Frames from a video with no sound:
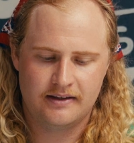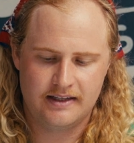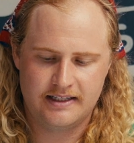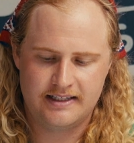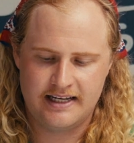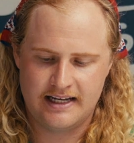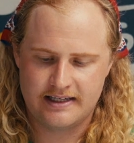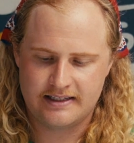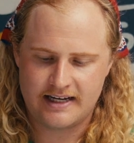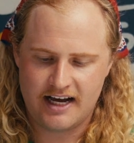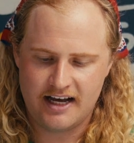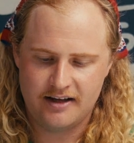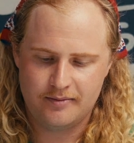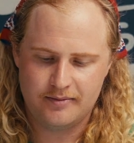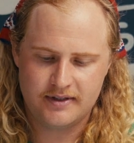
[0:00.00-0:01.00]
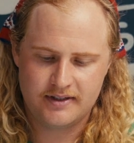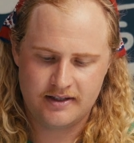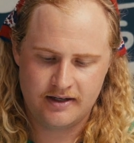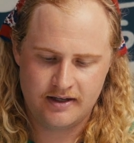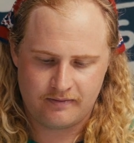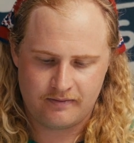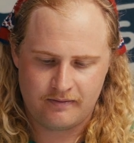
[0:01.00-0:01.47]
the tintypes.
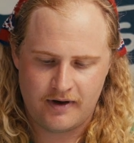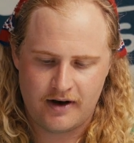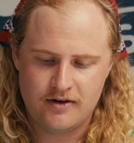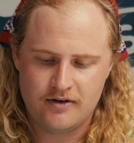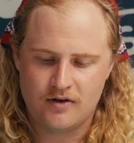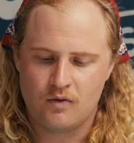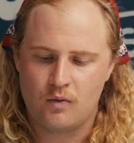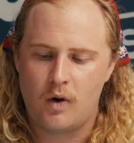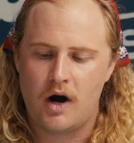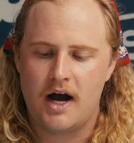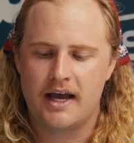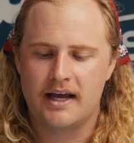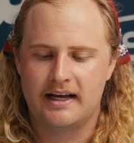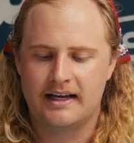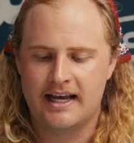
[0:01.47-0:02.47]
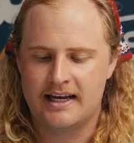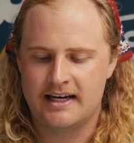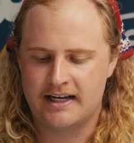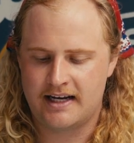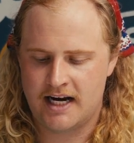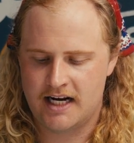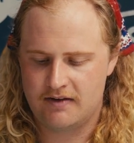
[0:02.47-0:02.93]
I don't know why. Again,
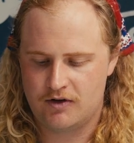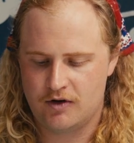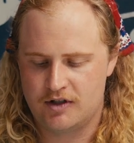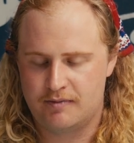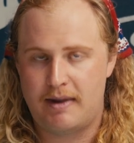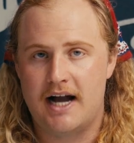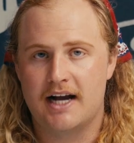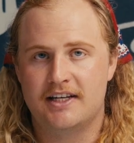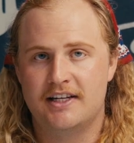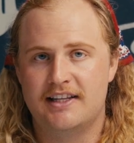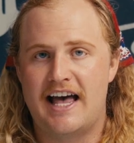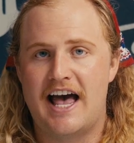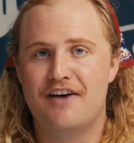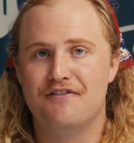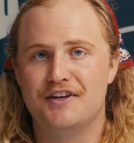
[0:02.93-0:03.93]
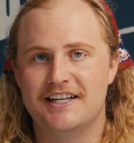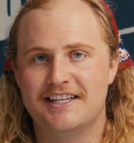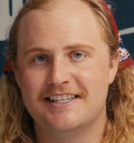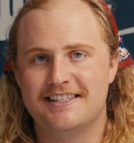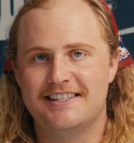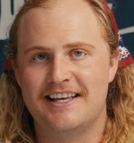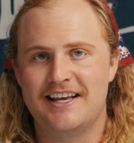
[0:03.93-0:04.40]
it kind of goes back to the
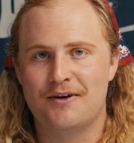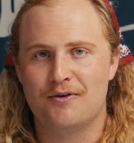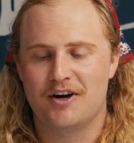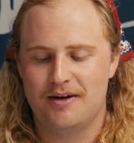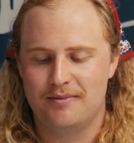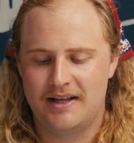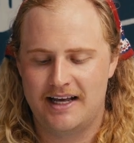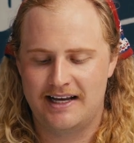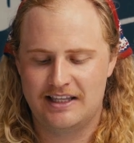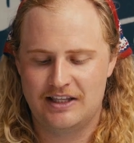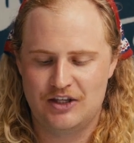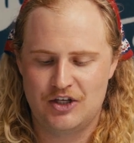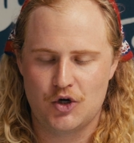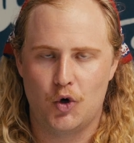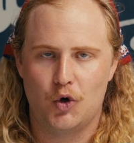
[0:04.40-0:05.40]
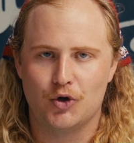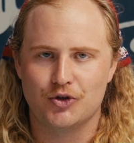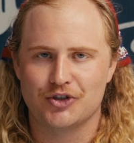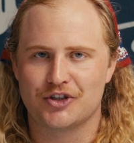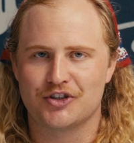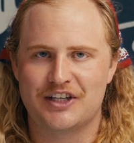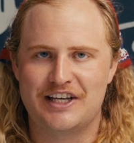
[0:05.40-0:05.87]
evidence thing where I'm like, the
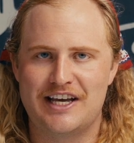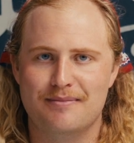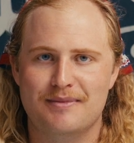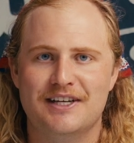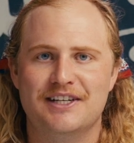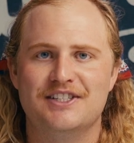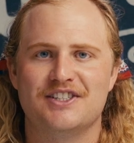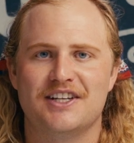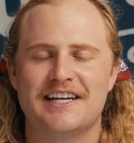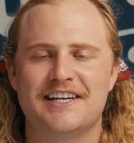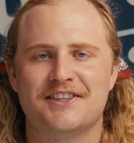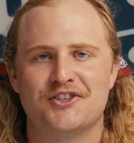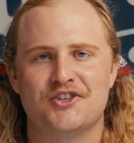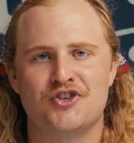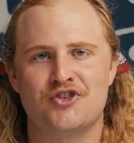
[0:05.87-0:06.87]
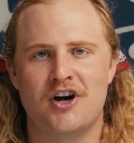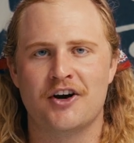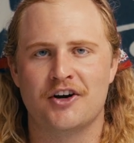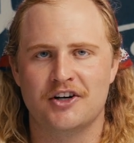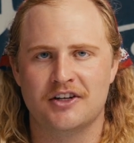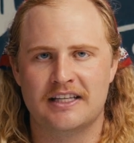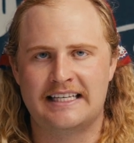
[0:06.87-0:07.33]
older the image, like the
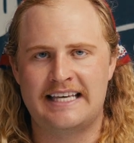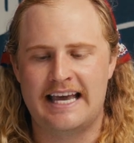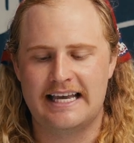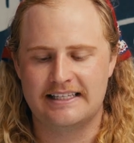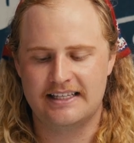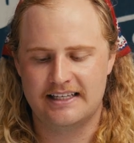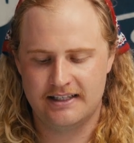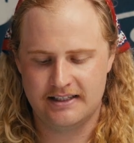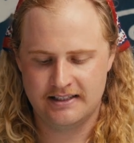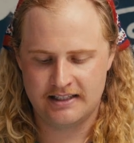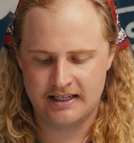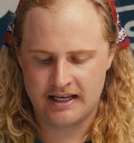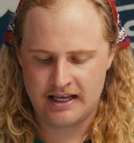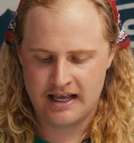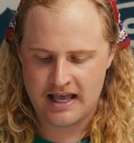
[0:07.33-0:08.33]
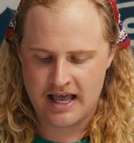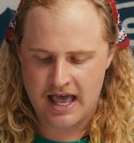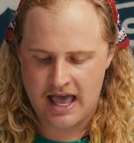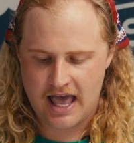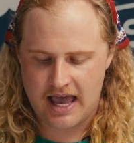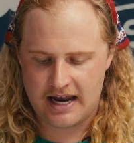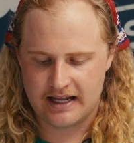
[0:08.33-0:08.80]
stronger the case is.
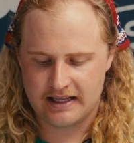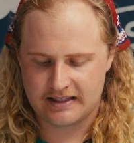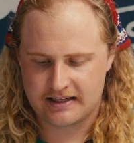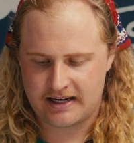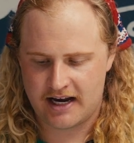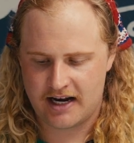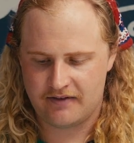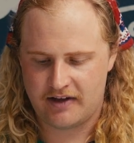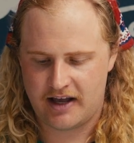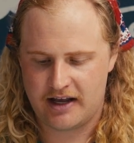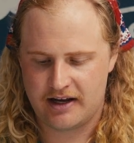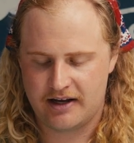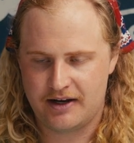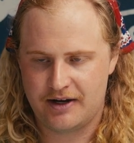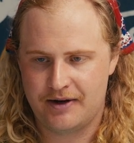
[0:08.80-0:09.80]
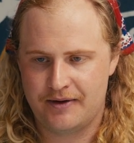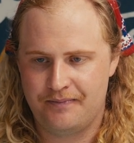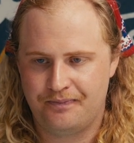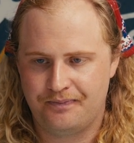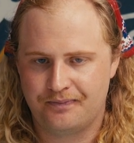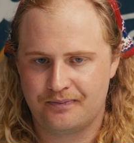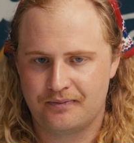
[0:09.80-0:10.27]
And it's kind of like
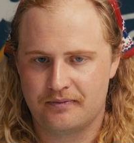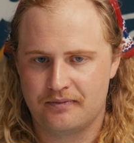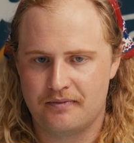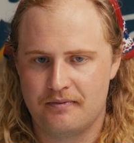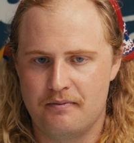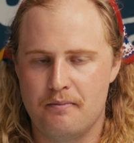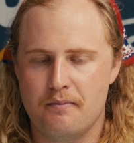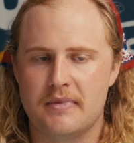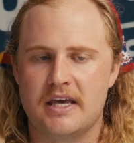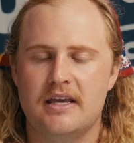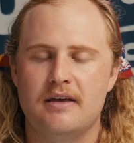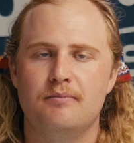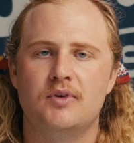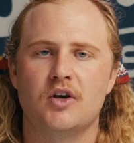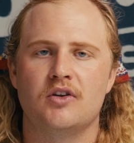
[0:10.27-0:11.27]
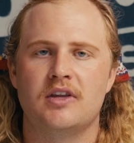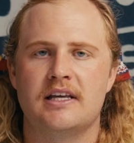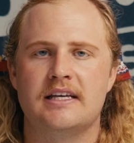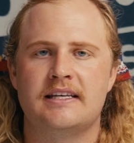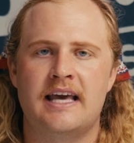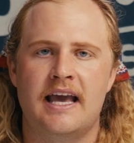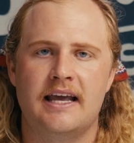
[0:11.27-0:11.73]
me building
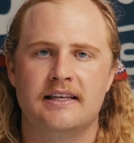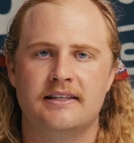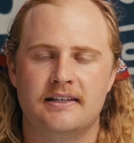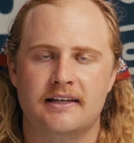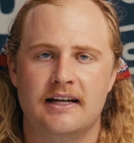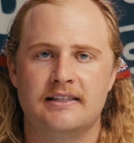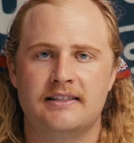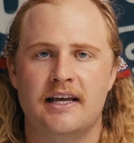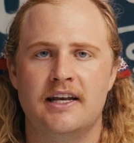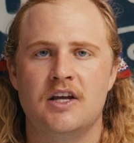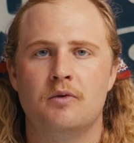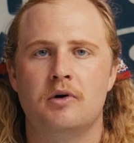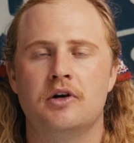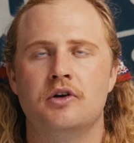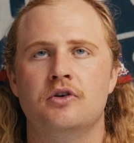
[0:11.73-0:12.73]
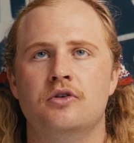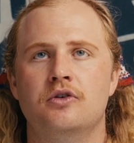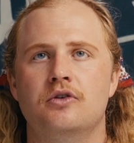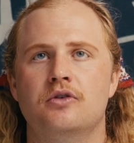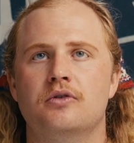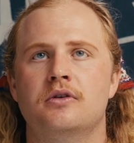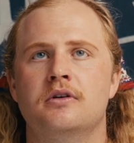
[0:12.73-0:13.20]
a case against anyone
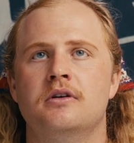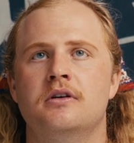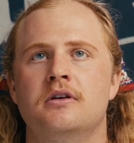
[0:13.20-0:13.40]
who